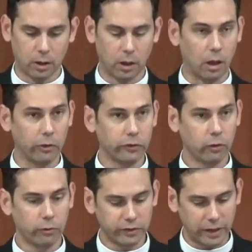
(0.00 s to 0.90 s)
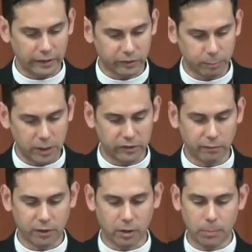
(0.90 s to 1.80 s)
Also, the text speaks
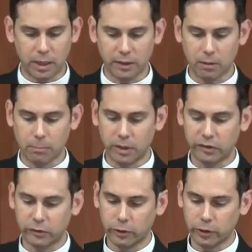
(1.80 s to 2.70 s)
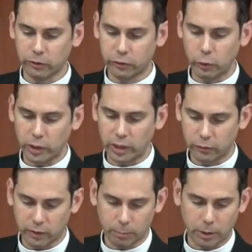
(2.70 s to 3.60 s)
of committing the ministerial duty to
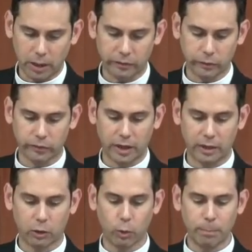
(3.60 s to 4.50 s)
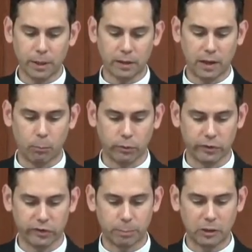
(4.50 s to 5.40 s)
the apostles and equipping them with the
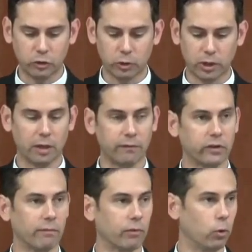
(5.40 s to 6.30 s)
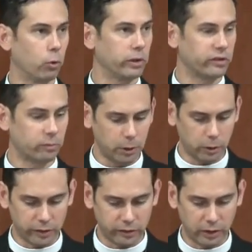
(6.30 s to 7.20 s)
special gifts of the Holy
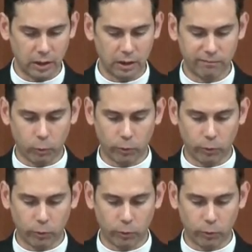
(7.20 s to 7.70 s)
Spirit for